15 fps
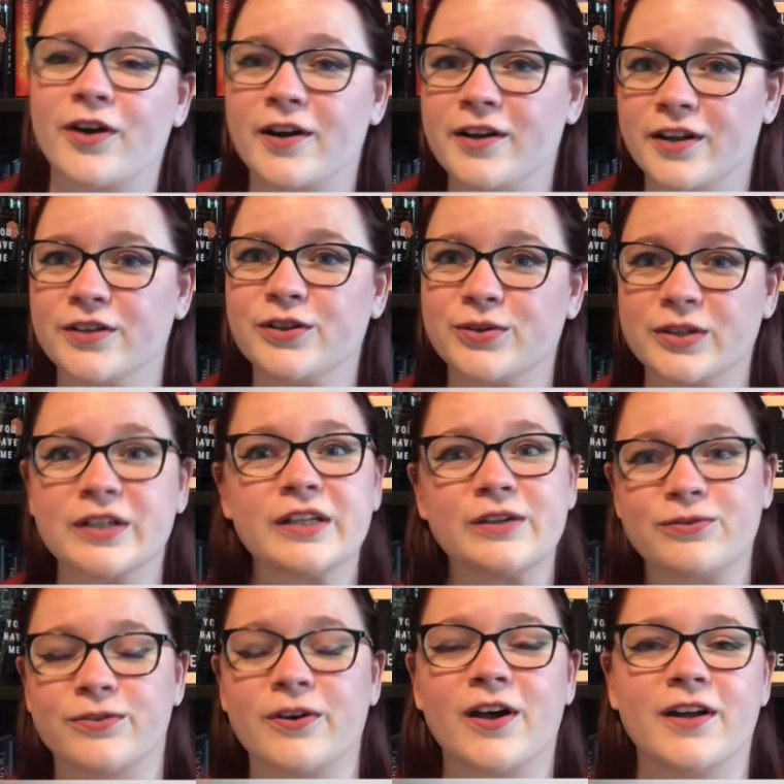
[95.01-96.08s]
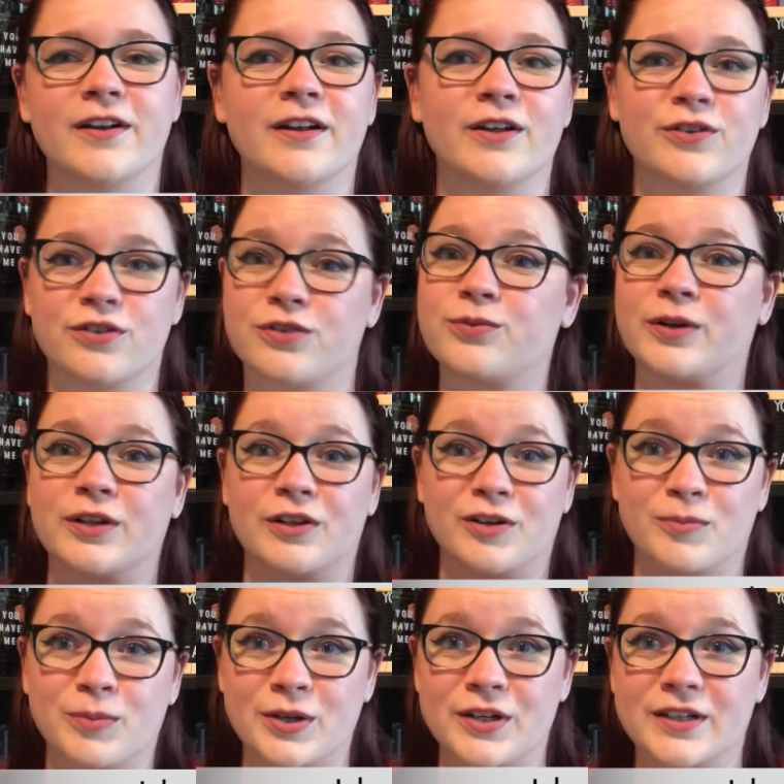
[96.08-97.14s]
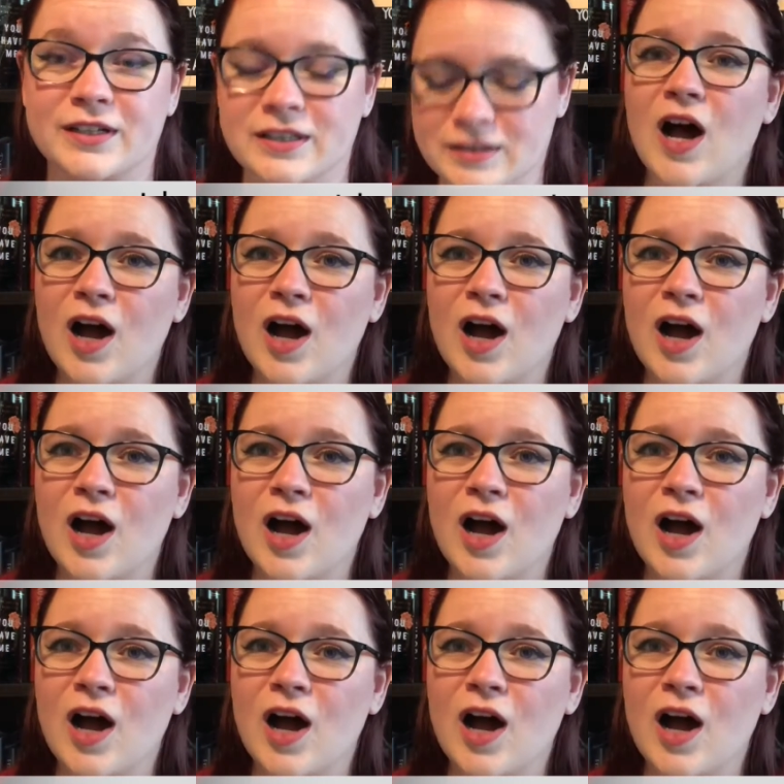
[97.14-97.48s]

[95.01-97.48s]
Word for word: another really fun thriller book.